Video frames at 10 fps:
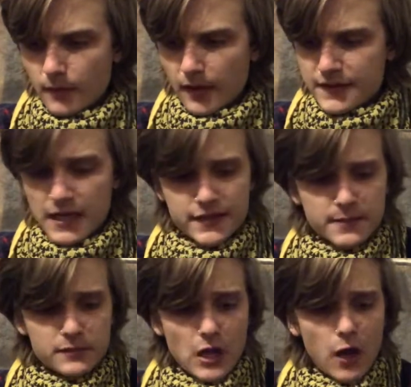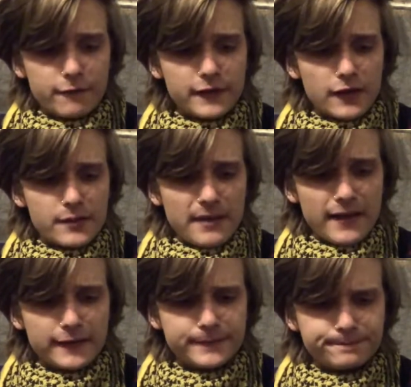It's got some toffee on the
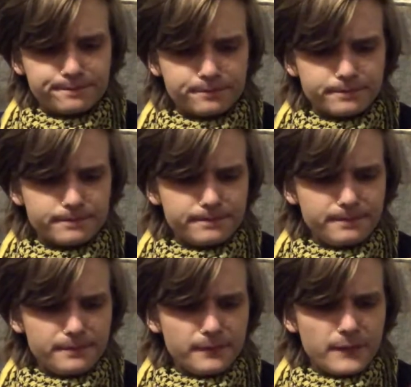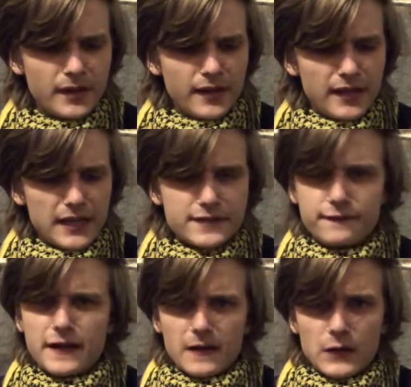palate. It's
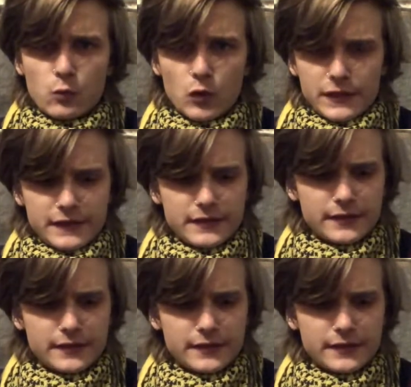very wooded.